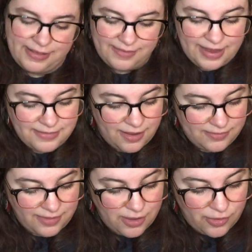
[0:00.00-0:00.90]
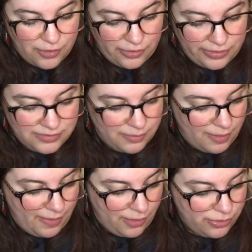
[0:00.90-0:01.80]
I say, tossing a kernel into
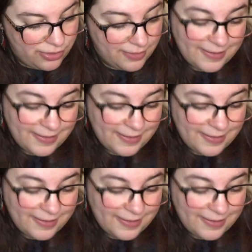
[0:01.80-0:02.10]
my mouth.